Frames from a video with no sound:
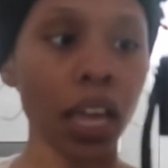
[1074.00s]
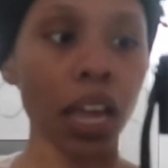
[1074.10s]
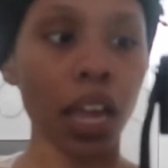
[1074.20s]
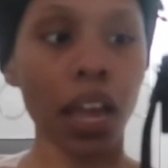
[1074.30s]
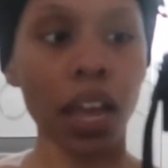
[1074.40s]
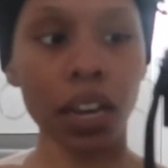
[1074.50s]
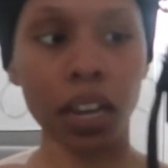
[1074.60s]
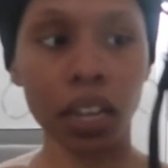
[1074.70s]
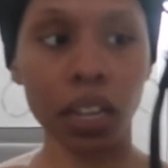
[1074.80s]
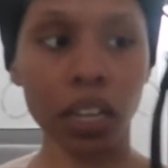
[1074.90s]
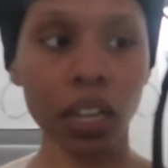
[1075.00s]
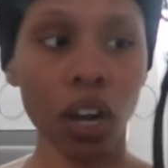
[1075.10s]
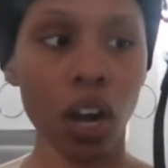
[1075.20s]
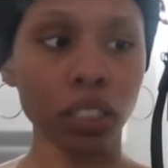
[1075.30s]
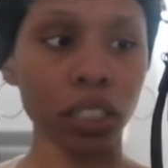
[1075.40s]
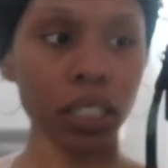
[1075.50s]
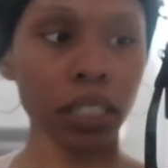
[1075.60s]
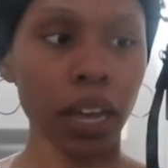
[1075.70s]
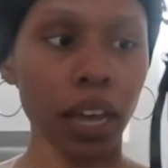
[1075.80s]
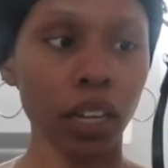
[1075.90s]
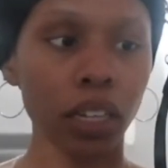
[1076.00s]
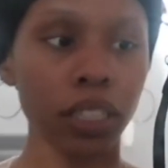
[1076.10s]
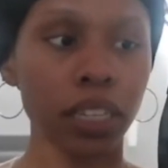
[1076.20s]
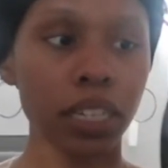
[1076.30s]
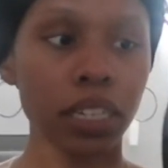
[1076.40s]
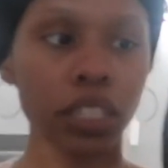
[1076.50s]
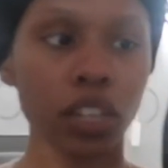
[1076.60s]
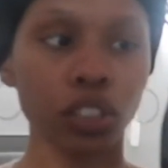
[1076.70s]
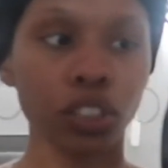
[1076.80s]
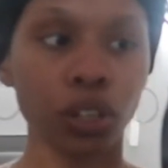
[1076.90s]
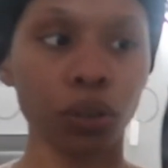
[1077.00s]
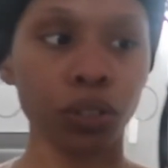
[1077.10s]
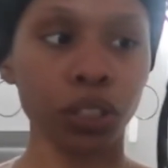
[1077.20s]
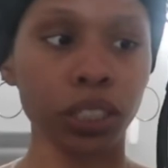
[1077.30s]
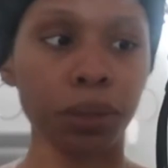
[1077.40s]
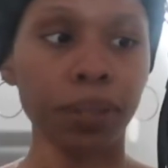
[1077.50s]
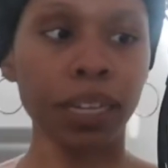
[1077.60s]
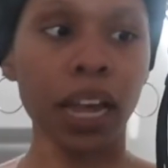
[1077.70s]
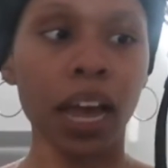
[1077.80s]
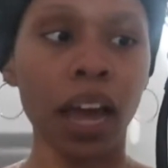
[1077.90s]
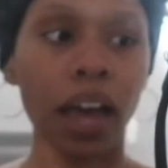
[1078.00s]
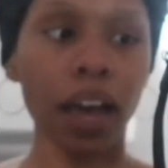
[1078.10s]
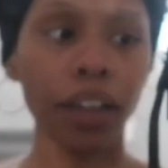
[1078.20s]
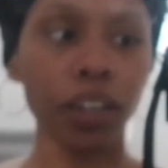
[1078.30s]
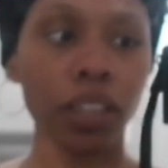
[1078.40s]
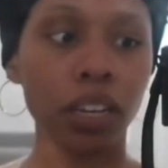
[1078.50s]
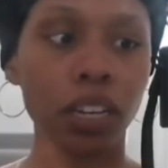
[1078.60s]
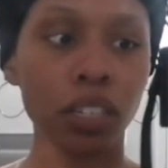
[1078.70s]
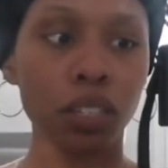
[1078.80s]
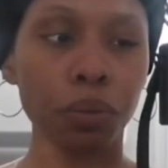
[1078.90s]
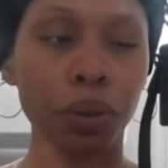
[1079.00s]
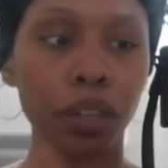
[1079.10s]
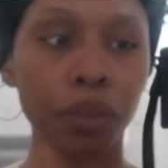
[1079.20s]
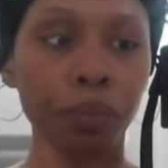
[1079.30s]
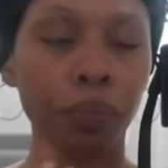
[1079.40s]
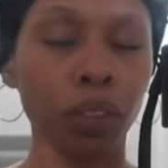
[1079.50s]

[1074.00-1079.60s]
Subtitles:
and it causes like this shoulder to be higher than this one.